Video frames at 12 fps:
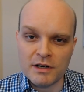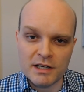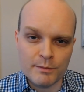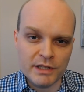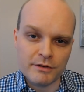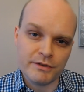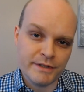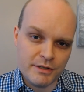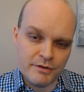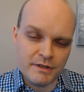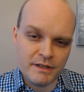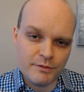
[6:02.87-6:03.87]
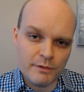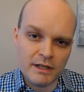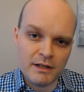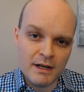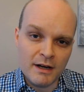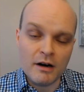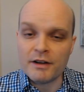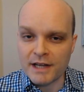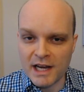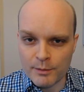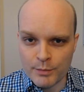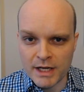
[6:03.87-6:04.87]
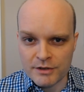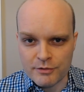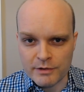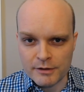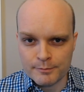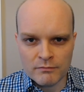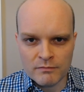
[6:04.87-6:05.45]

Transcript: about those issues as well on the campaign trail.